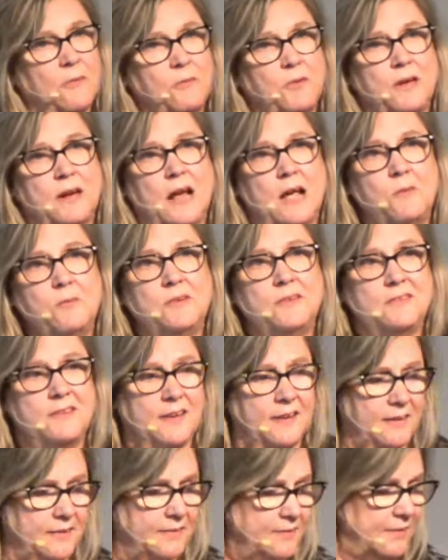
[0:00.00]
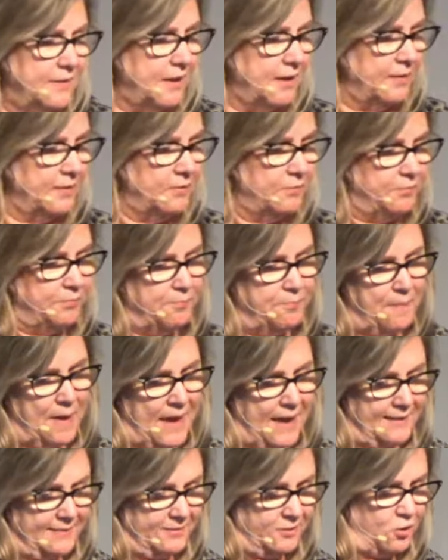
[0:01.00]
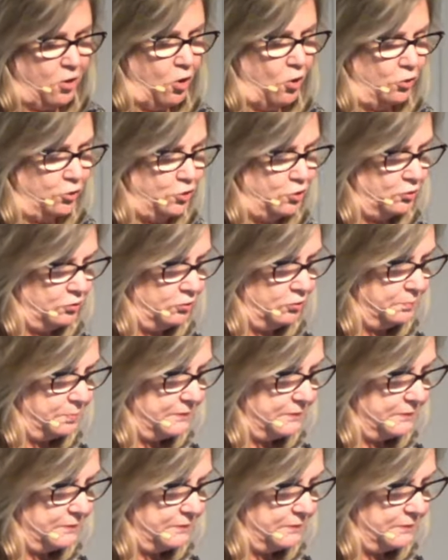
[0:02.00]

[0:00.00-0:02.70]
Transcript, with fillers: what I would say is a kind of mass cultural